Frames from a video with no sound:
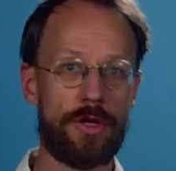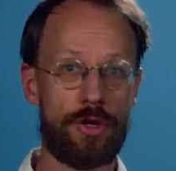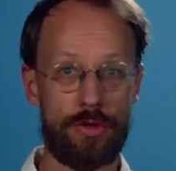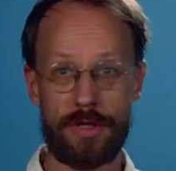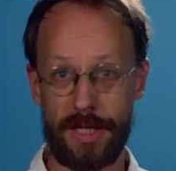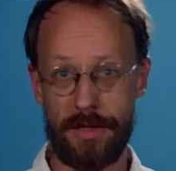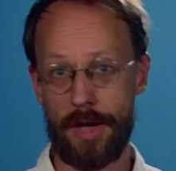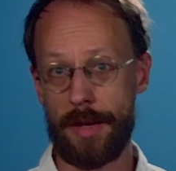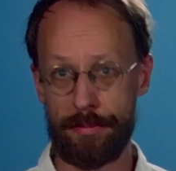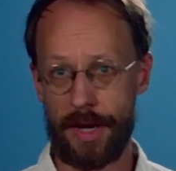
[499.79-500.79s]
currently
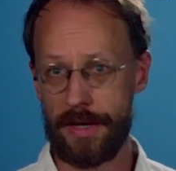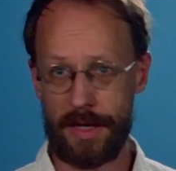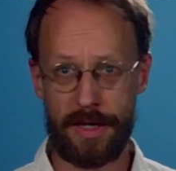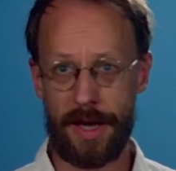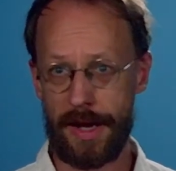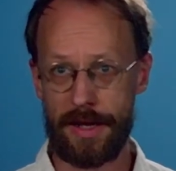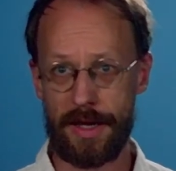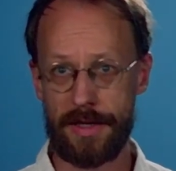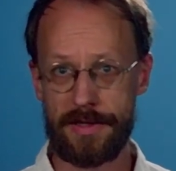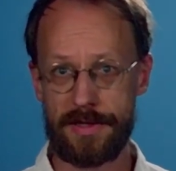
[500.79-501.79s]
non-binding
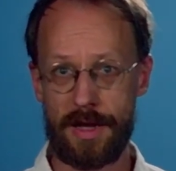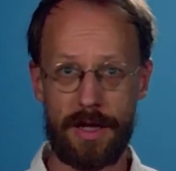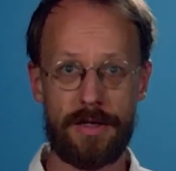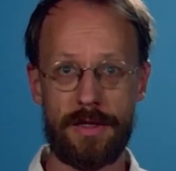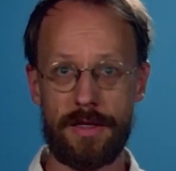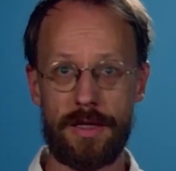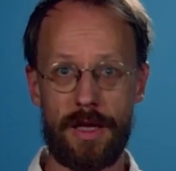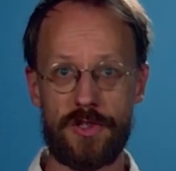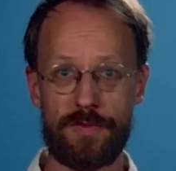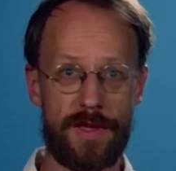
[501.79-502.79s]
guidelines on
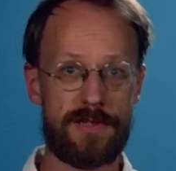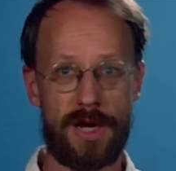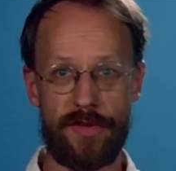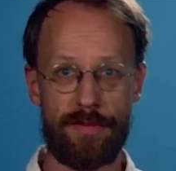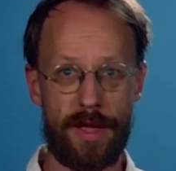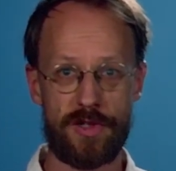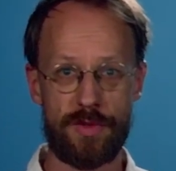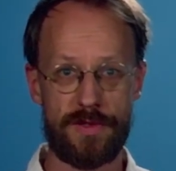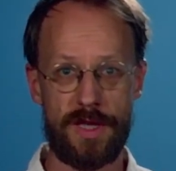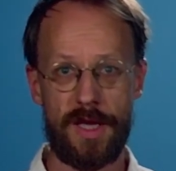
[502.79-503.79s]
space traffic
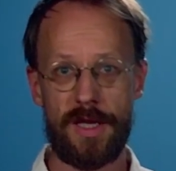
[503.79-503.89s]
management